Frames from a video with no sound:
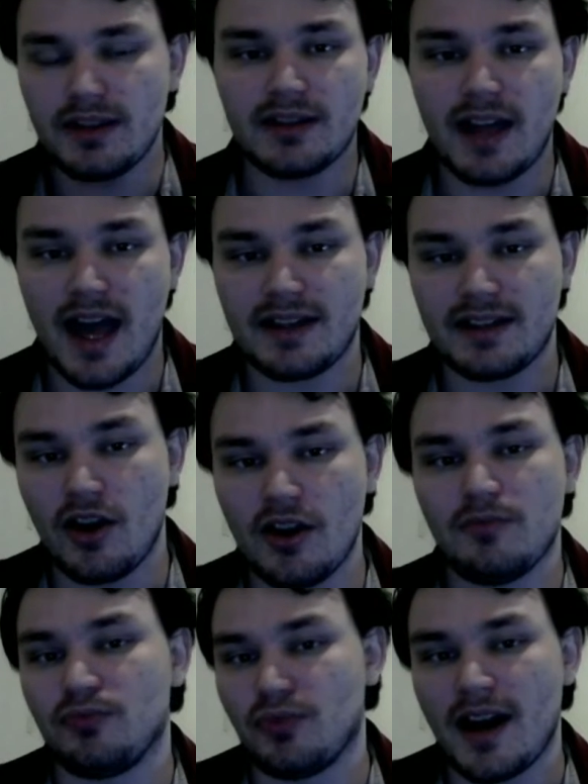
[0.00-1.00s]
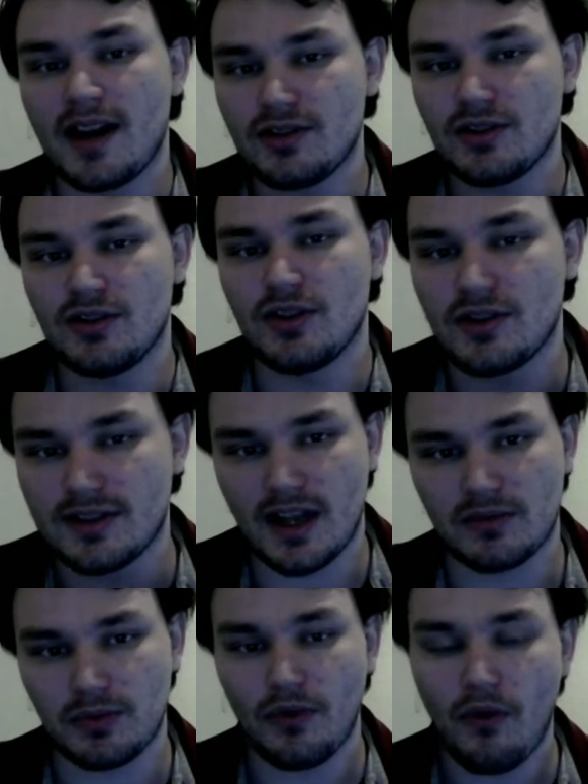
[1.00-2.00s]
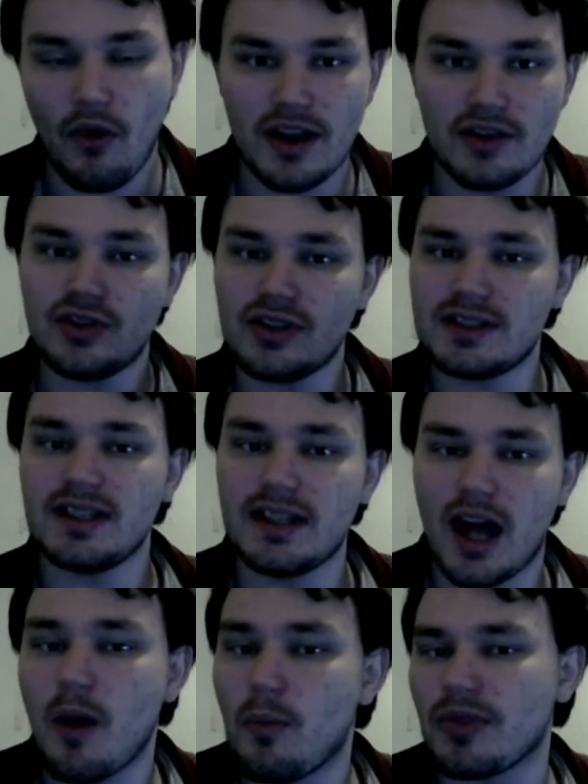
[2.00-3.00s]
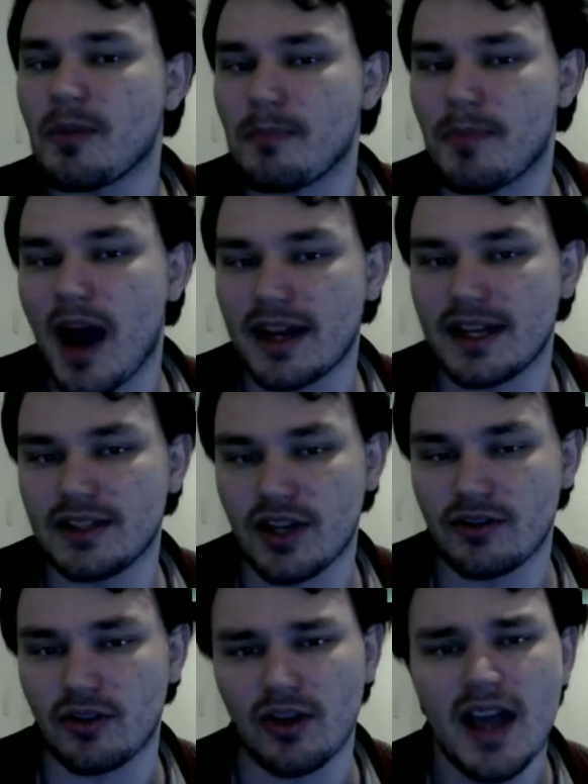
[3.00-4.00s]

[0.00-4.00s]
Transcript: had already brought it to the nurse's house before and just need help with the body in general.